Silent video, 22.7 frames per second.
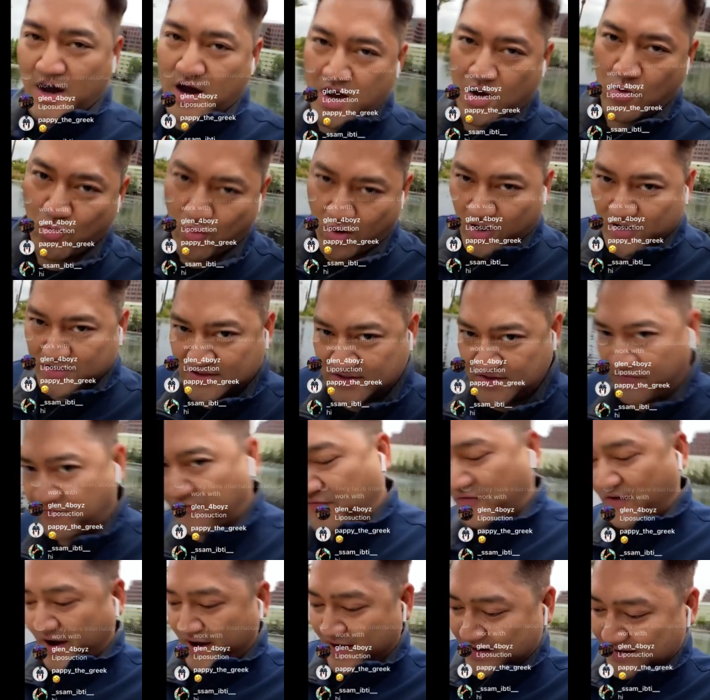Uh, watched
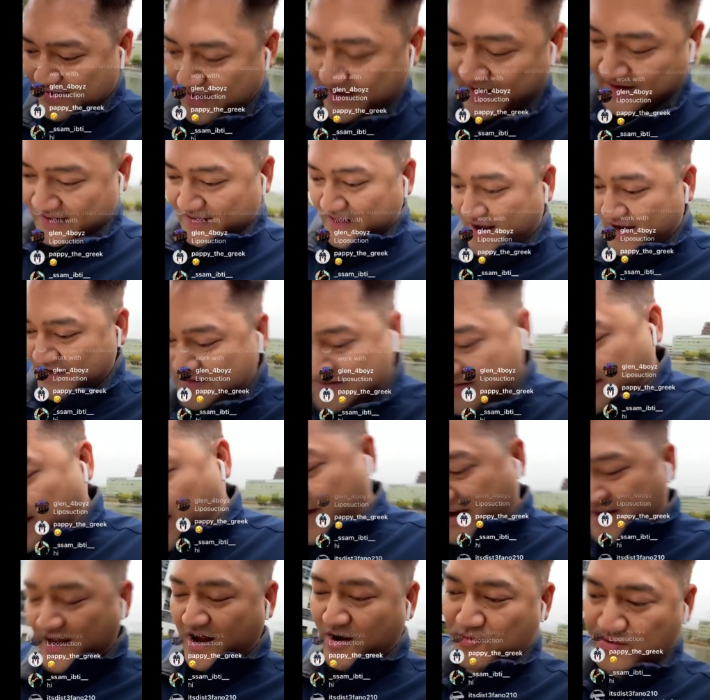the fight late last
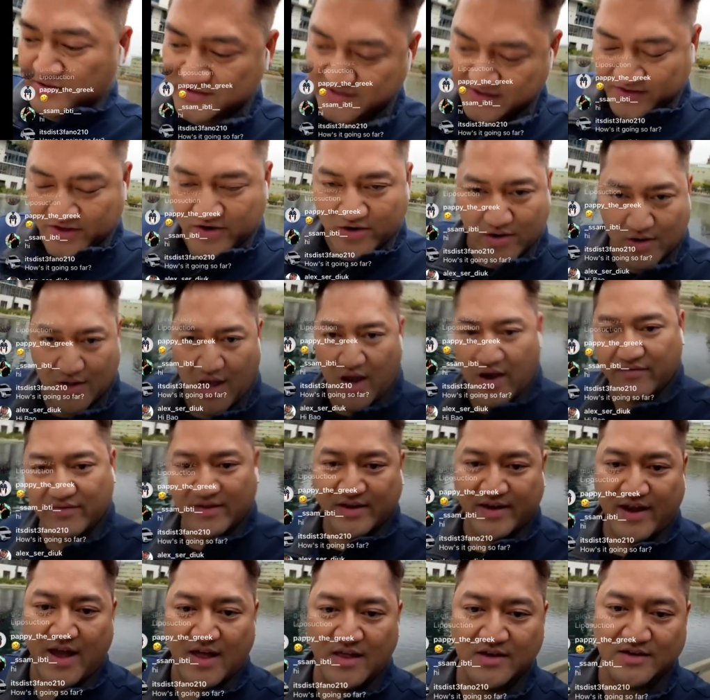night. I wasn't there
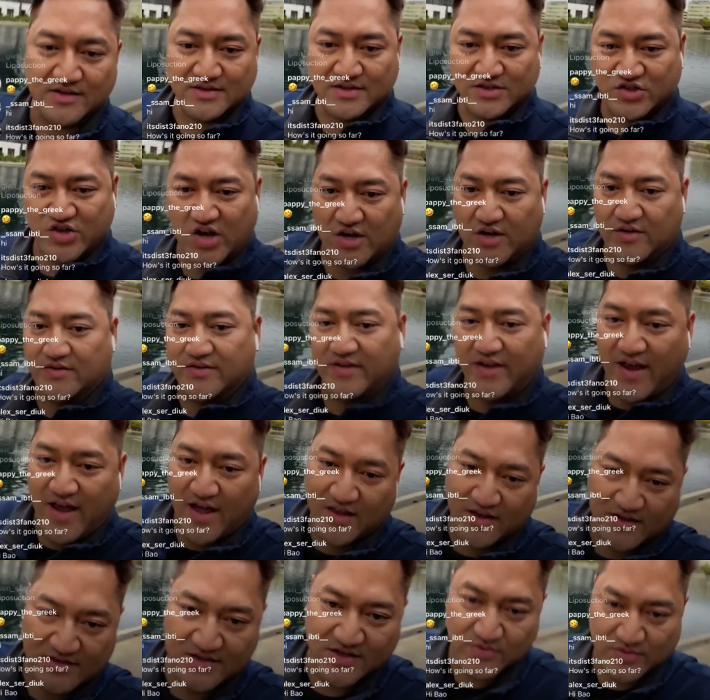live like Alex. Shout out to
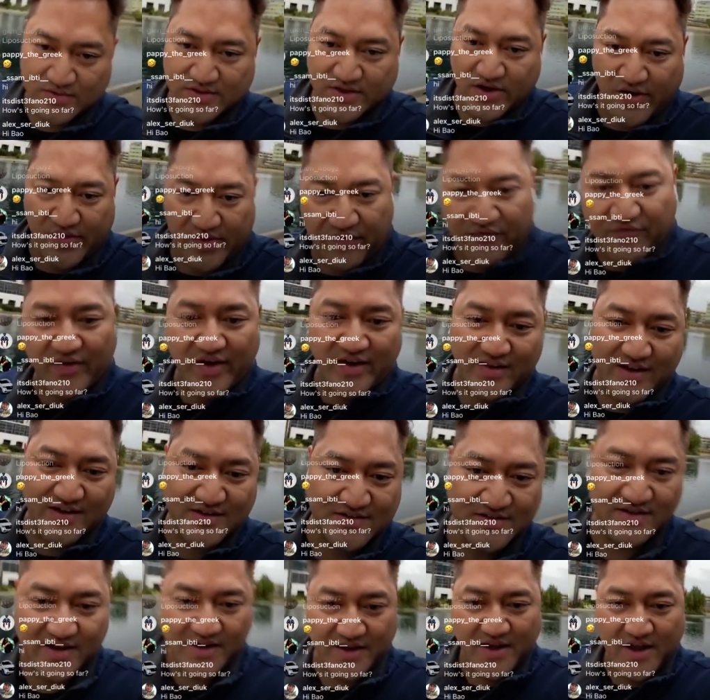Alex. He was there at the fight
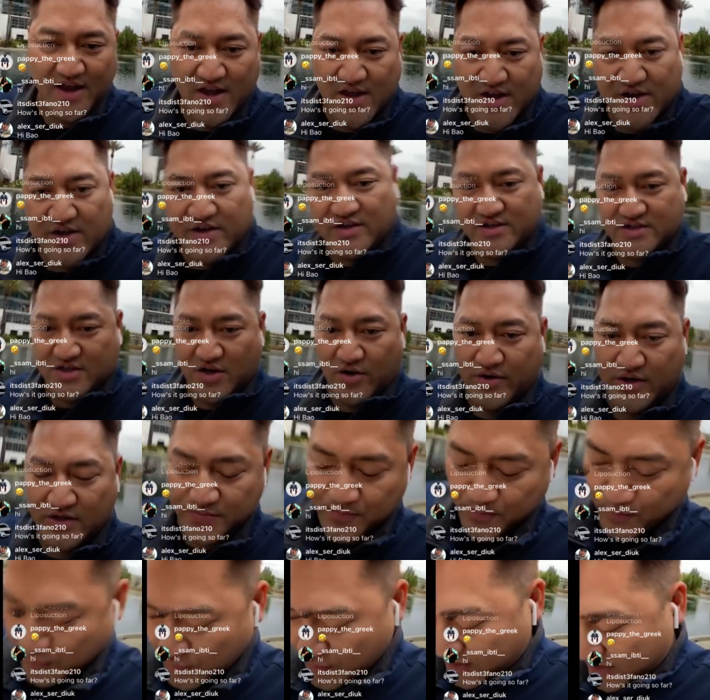last night. So
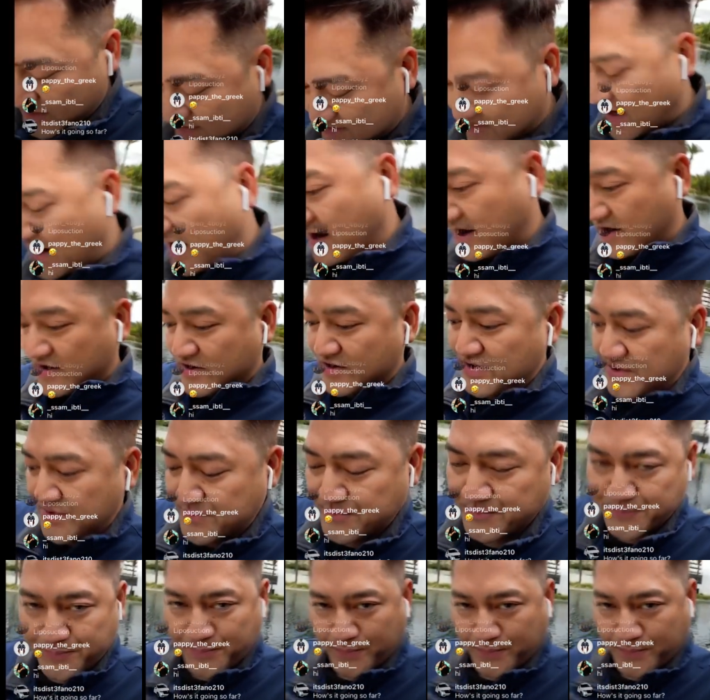he's pretty tired.